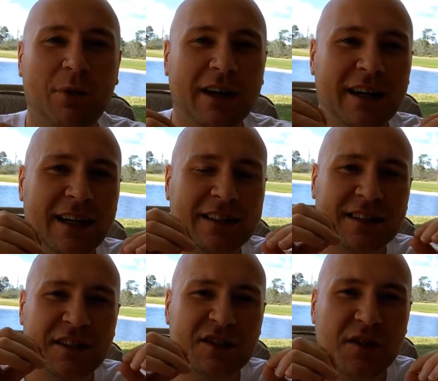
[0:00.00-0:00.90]
but
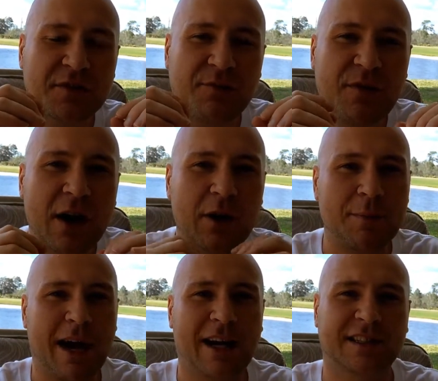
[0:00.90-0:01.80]
it's
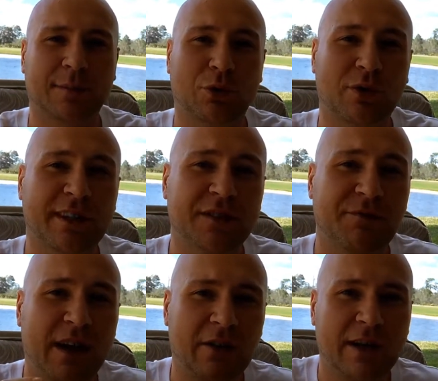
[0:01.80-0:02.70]
very passable, it's
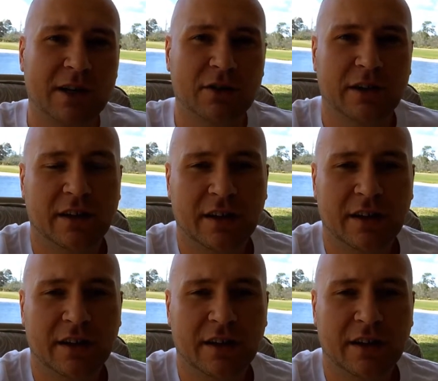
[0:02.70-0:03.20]
very good.